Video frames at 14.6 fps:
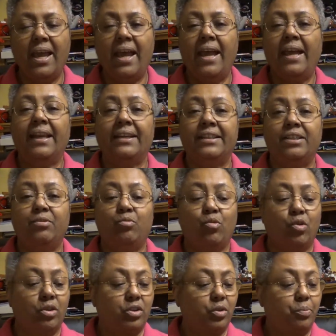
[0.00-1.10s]
and I didn't
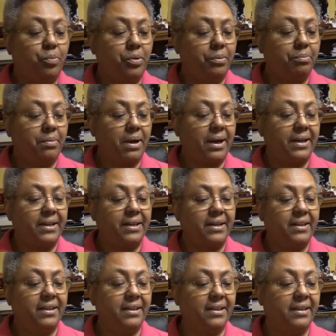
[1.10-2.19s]
want to put my
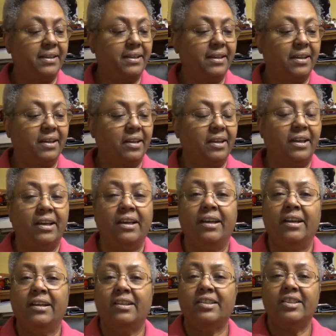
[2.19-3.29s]

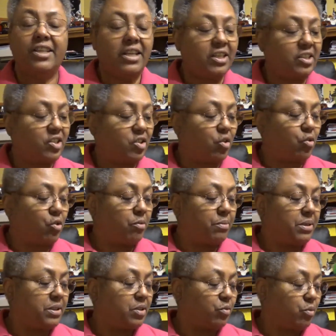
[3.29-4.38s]
stitched
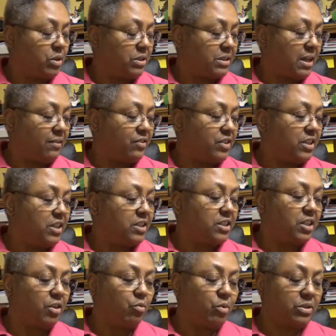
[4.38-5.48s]
ornaments, the ones I've stitched
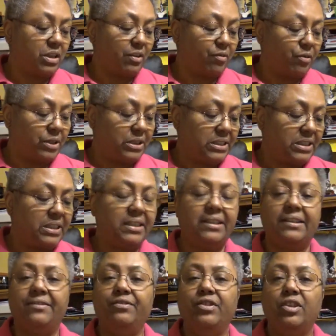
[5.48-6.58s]
and the ones I've
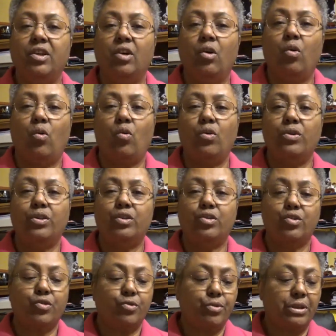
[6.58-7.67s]
received, on the
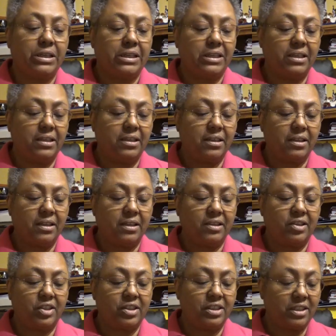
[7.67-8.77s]
tree,
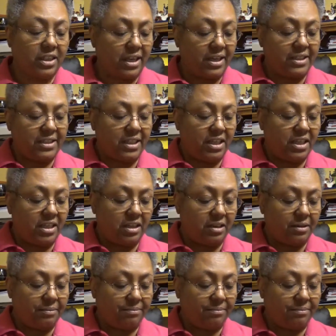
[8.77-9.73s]
just in case he